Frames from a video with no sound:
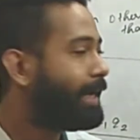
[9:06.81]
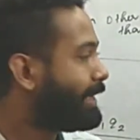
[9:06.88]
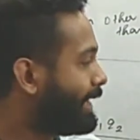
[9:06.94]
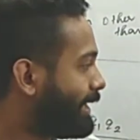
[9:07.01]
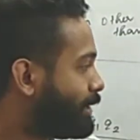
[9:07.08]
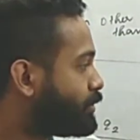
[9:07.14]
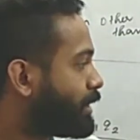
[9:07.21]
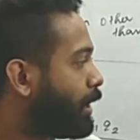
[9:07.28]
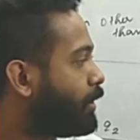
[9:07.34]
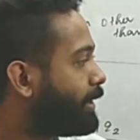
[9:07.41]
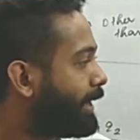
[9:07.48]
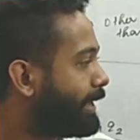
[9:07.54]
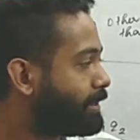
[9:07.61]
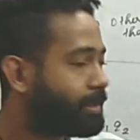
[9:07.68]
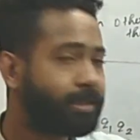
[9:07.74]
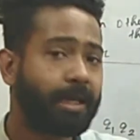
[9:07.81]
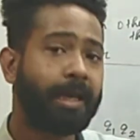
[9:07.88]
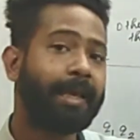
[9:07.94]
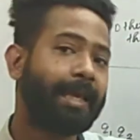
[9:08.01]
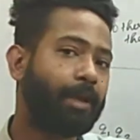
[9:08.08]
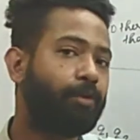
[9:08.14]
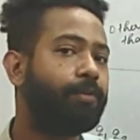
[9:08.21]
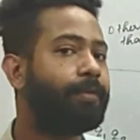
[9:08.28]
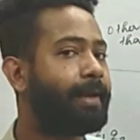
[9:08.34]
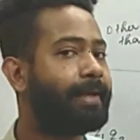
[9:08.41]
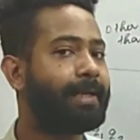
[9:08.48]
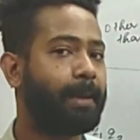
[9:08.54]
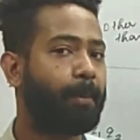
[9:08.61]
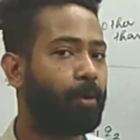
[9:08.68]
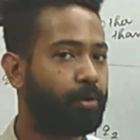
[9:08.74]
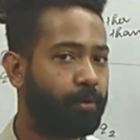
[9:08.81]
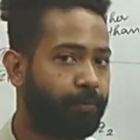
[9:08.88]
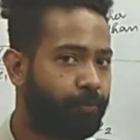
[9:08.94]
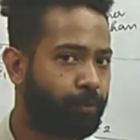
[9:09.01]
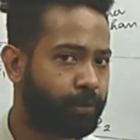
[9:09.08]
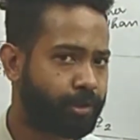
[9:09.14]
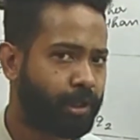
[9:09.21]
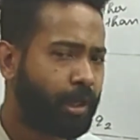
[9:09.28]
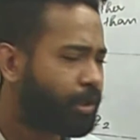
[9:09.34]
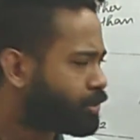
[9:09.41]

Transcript: That is how you get the equivalent amount of force.